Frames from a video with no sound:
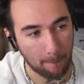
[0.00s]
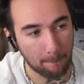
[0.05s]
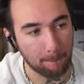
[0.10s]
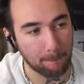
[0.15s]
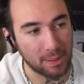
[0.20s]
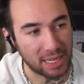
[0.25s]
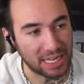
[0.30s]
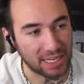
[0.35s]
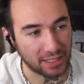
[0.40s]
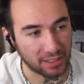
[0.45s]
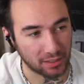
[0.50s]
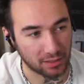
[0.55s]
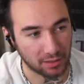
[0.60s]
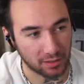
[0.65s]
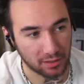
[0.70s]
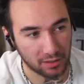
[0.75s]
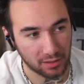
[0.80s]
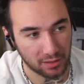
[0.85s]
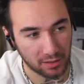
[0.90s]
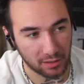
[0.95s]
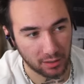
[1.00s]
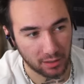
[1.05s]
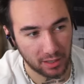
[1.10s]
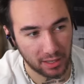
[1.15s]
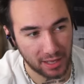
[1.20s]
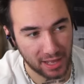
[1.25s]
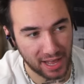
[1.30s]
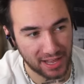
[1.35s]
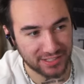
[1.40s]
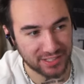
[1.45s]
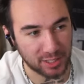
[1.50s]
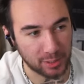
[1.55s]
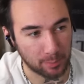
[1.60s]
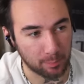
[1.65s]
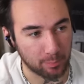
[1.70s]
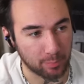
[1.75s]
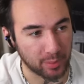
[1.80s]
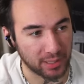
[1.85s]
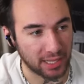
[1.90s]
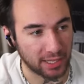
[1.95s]
B. As in
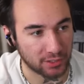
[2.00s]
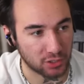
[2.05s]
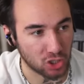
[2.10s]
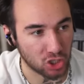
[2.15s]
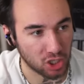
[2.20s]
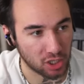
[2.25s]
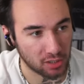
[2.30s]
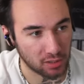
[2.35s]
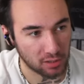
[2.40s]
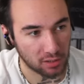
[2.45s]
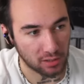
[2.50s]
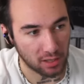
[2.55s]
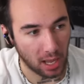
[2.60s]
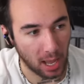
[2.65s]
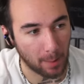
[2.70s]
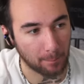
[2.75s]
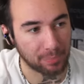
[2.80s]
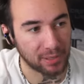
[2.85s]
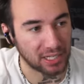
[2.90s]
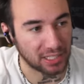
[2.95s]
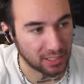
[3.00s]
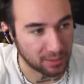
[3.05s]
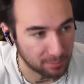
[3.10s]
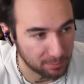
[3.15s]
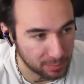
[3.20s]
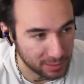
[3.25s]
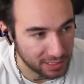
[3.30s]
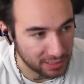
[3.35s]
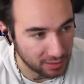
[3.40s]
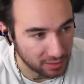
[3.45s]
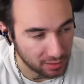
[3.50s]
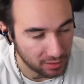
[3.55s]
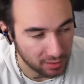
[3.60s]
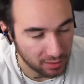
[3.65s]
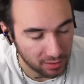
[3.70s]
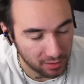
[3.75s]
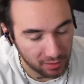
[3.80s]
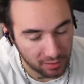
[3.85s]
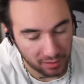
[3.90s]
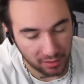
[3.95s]
bitch. I'm picking B.
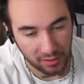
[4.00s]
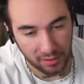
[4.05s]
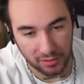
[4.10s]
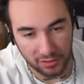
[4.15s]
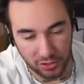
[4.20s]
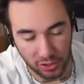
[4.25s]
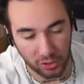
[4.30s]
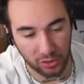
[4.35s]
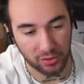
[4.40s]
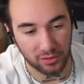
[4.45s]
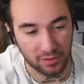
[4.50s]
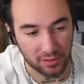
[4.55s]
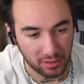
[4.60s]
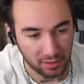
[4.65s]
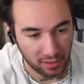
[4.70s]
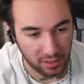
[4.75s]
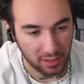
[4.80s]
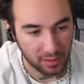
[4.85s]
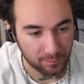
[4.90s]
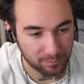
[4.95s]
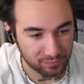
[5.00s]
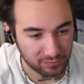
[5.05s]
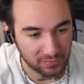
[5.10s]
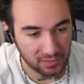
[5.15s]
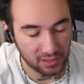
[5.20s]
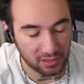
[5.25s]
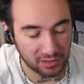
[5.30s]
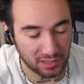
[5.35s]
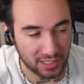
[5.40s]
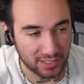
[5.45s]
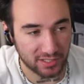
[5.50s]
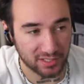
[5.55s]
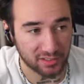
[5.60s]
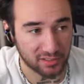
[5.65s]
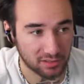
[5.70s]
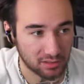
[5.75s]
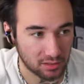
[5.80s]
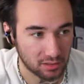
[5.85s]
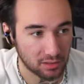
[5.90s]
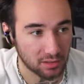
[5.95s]
Dude, listen.
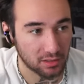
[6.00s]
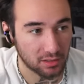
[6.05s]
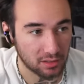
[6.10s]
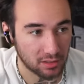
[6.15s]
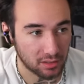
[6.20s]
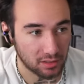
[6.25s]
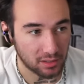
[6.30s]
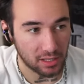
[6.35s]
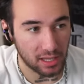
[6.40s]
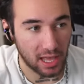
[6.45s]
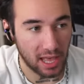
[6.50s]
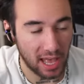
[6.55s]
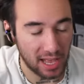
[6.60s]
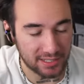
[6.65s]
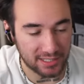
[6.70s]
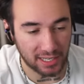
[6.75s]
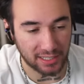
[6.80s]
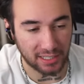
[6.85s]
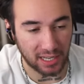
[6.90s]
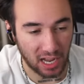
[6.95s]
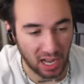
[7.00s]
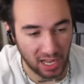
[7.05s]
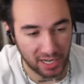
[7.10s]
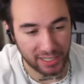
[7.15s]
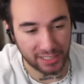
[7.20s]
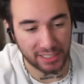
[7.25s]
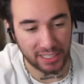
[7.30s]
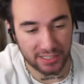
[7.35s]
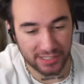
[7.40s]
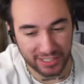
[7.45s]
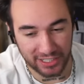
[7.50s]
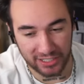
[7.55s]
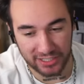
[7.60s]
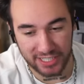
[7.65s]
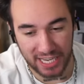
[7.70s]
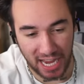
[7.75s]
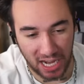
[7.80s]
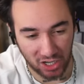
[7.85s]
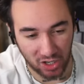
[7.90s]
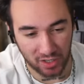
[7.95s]
As iconic as the
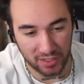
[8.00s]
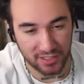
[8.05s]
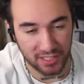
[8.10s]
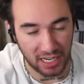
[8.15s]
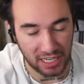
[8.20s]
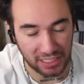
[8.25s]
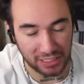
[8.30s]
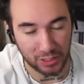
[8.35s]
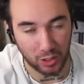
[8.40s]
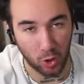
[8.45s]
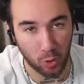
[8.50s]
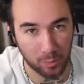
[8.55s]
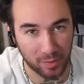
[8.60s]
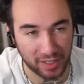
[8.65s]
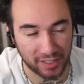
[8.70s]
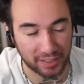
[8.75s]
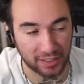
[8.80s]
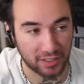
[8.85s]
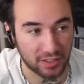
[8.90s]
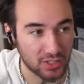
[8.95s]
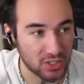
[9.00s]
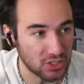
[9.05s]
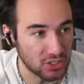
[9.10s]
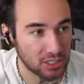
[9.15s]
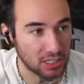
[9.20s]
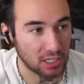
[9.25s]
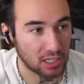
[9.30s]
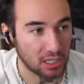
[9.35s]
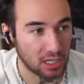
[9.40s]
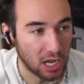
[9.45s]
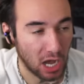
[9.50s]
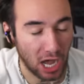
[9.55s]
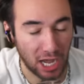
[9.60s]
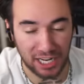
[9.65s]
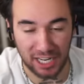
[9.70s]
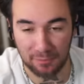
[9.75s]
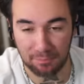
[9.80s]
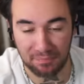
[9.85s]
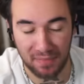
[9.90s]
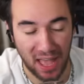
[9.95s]
Attack on Titan opening is, I
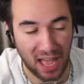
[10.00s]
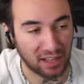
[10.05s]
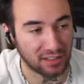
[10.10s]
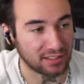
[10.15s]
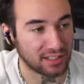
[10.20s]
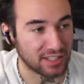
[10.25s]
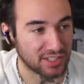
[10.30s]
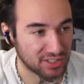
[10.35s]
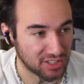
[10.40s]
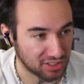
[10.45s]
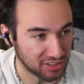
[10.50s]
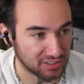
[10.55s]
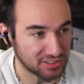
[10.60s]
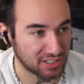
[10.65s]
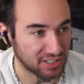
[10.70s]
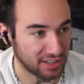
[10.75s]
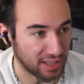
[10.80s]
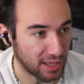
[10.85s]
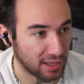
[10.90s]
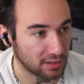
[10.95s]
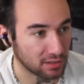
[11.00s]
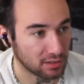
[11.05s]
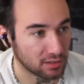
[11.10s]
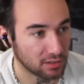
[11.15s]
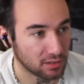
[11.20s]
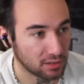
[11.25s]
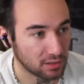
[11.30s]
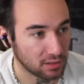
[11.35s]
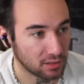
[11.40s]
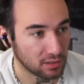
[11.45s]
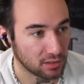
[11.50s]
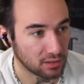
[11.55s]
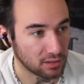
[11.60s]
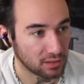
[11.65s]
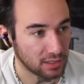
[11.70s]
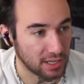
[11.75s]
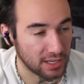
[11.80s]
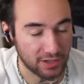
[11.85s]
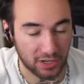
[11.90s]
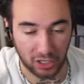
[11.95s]
am not listening to that
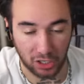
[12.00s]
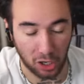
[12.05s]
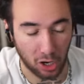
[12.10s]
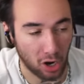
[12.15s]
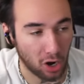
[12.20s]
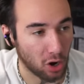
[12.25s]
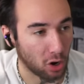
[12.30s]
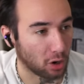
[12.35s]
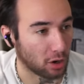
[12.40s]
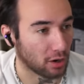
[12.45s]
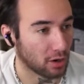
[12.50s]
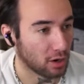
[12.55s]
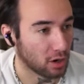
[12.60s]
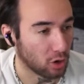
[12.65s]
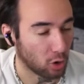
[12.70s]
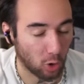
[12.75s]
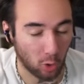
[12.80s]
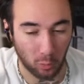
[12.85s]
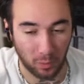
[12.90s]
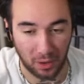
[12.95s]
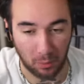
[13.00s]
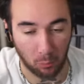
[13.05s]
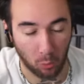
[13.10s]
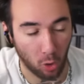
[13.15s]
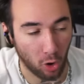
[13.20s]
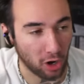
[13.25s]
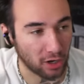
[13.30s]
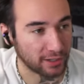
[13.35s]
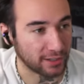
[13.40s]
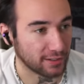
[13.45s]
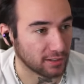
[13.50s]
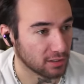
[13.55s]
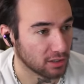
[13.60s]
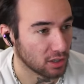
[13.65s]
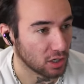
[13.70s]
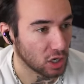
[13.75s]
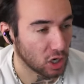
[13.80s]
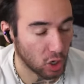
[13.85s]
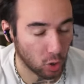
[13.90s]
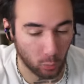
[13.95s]
in the car or when I'm walking
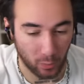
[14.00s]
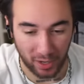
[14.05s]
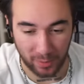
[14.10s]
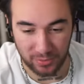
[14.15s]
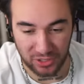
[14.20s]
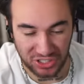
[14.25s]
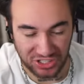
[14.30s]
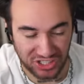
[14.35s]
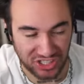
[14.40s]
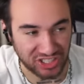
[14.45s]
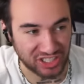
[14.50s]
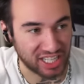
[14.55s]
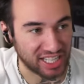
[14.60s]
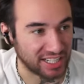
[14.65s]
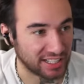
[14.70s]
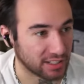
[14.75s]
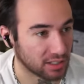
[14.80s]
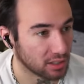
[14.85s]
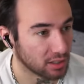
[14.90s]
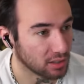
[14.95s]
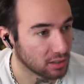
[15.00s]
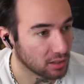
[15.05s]
or when I'm just sitting.